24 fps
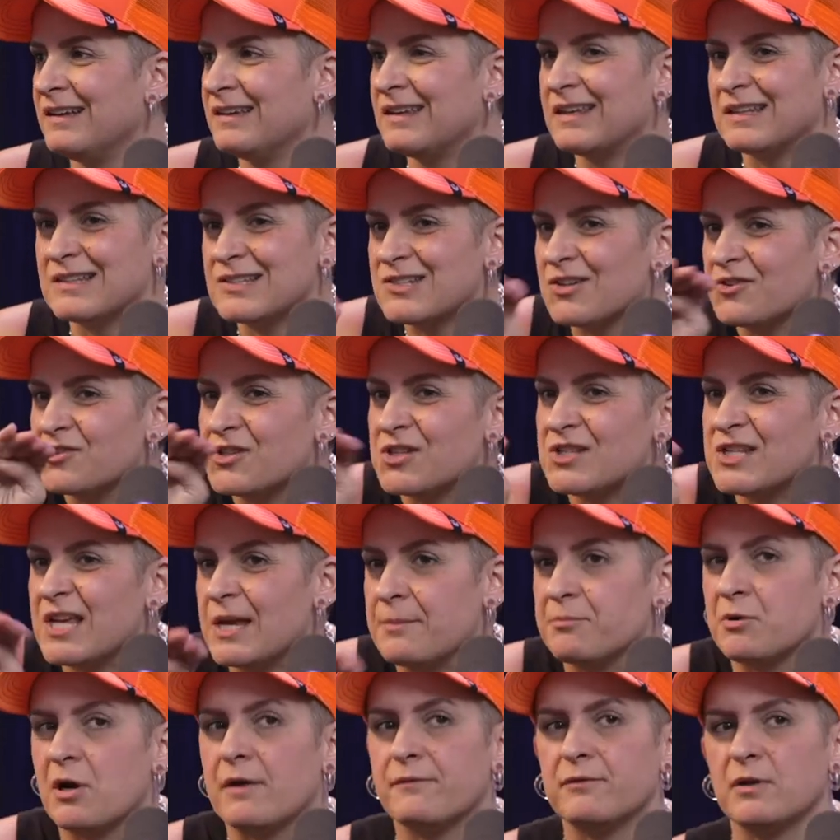It starts to
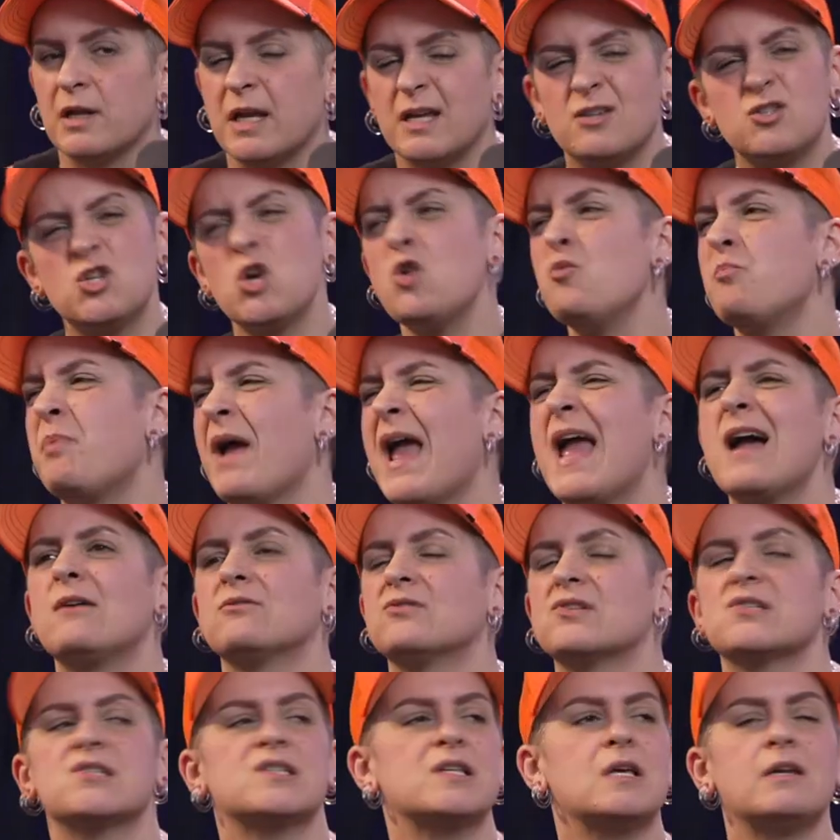taper off. You're like, 2
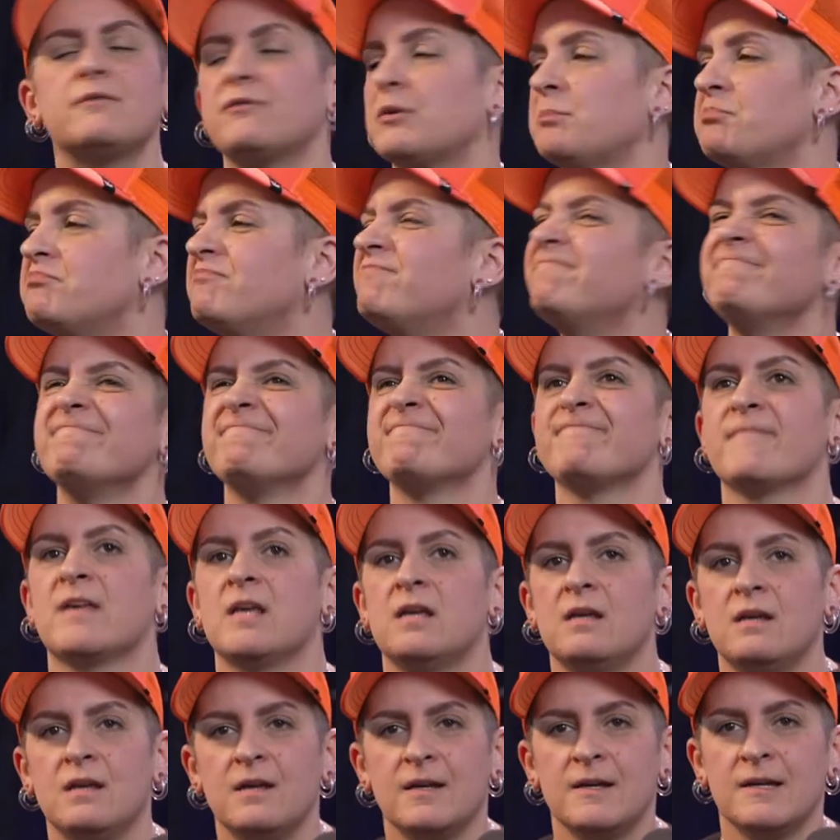pounds, son of
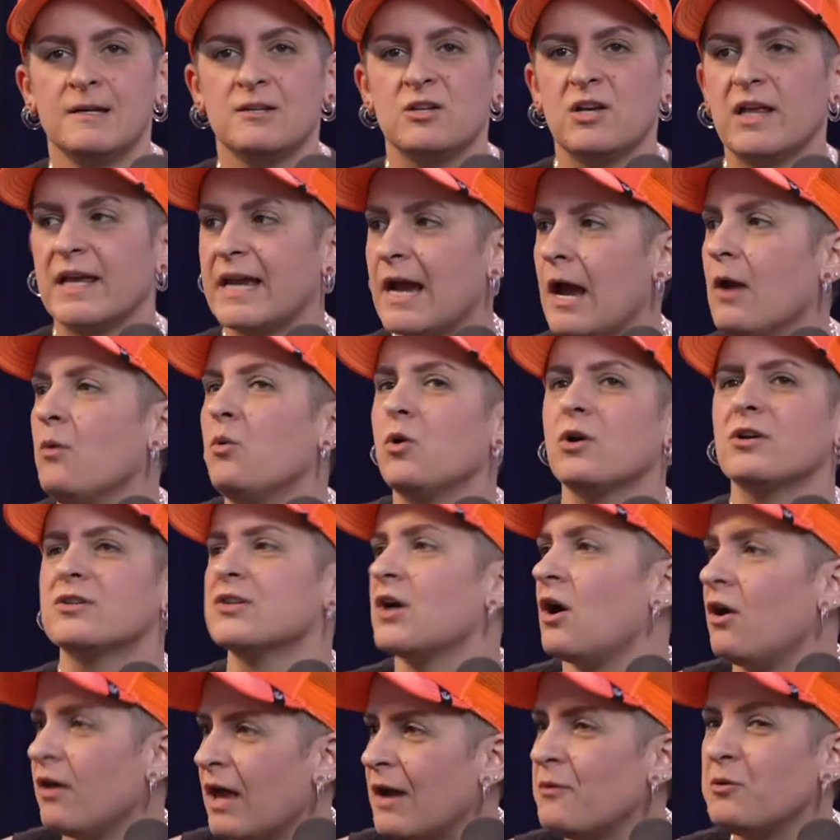a... I
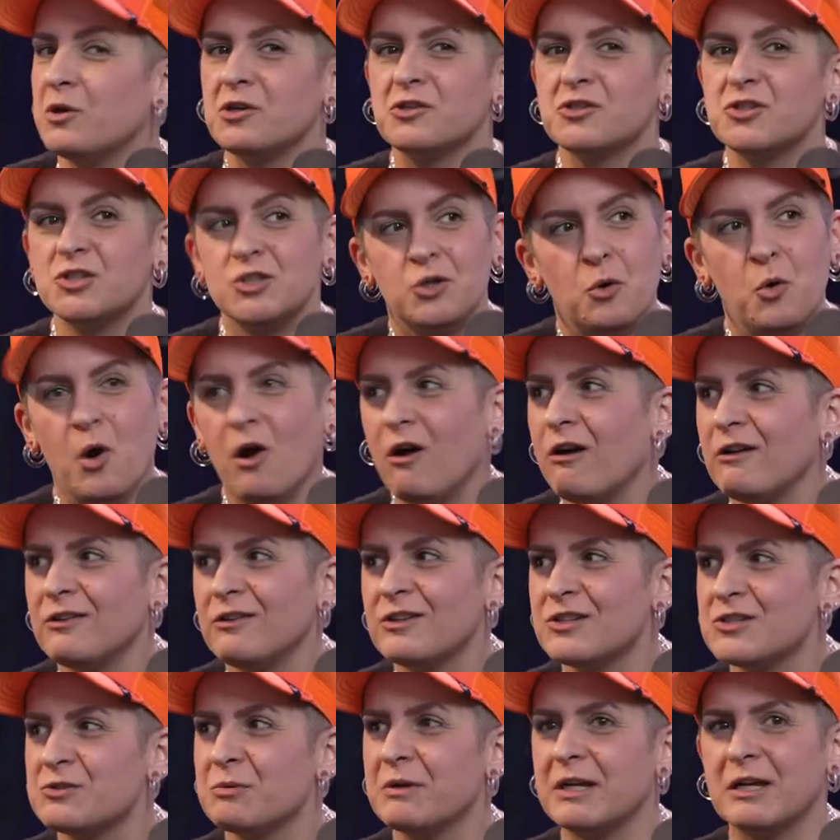worked so hard
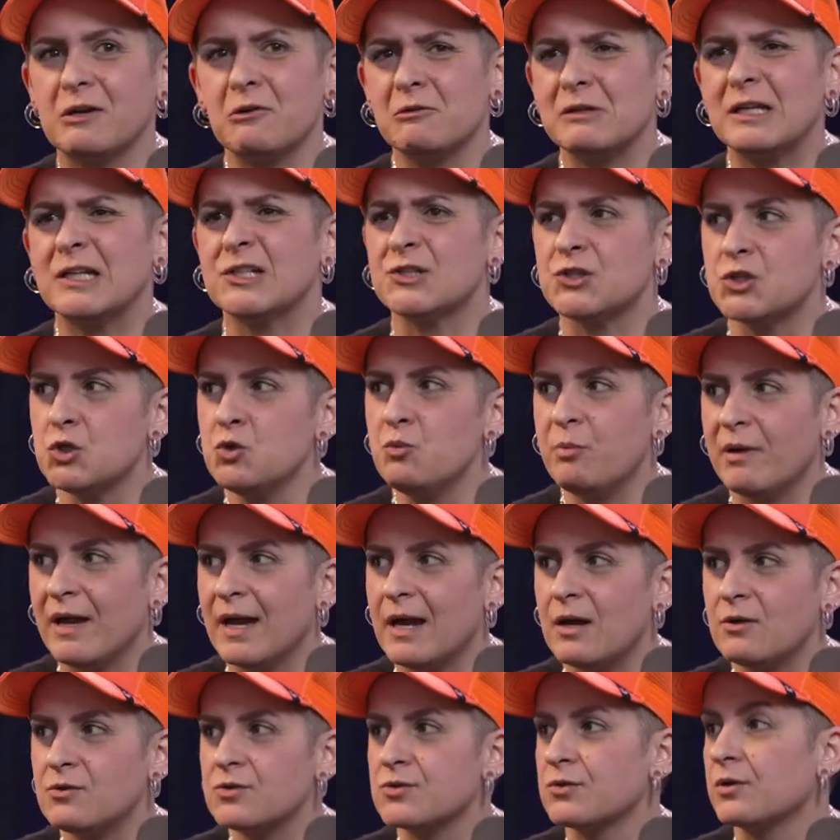this week and I lost 2
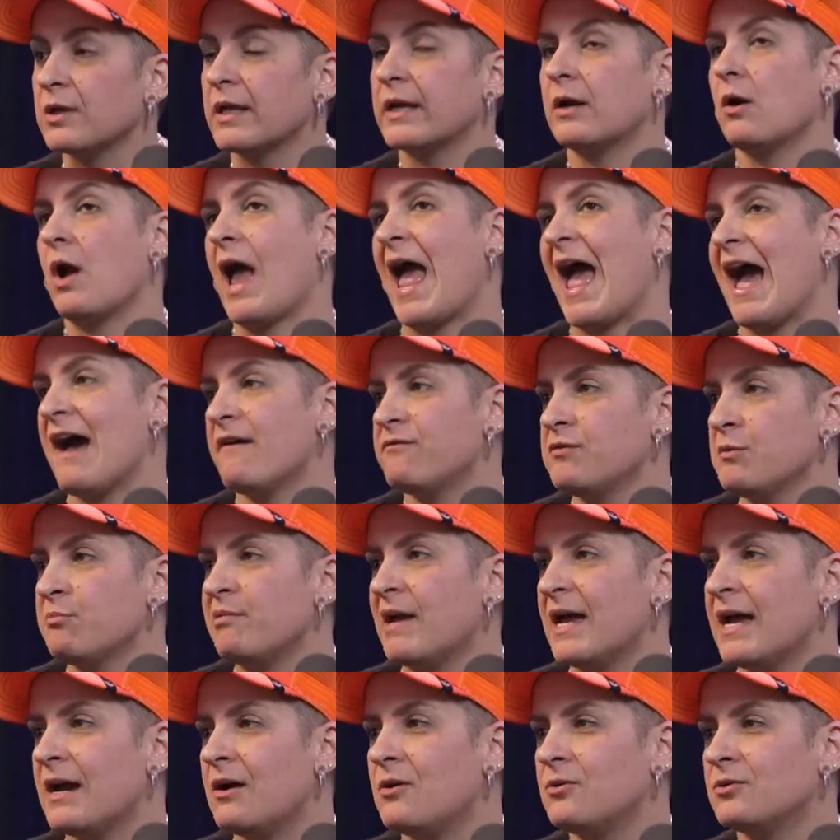pounds or like half a
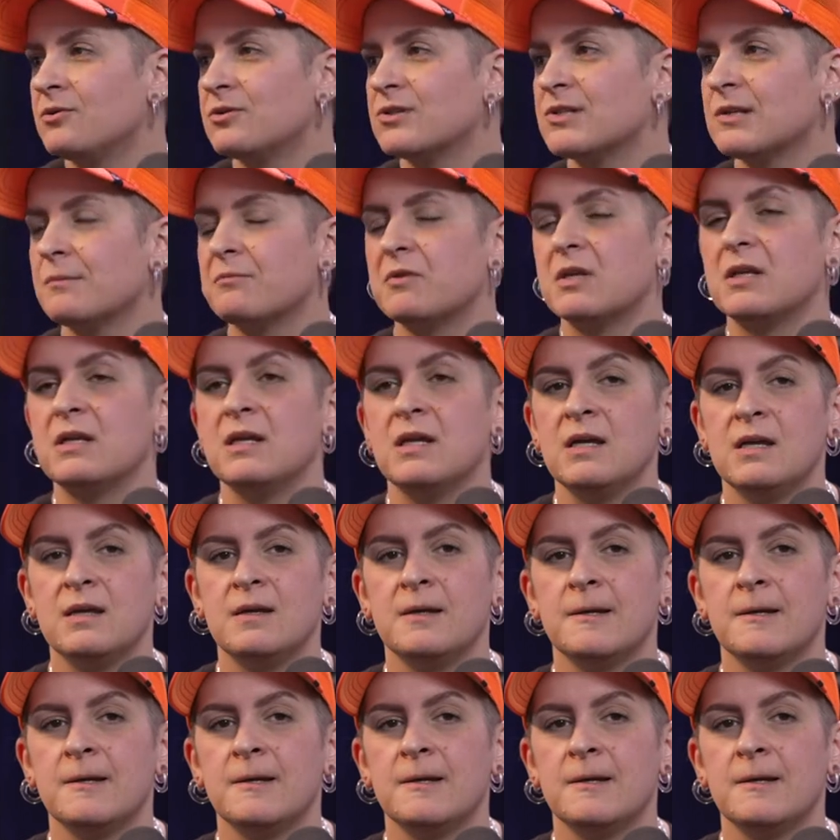pound or something. Right.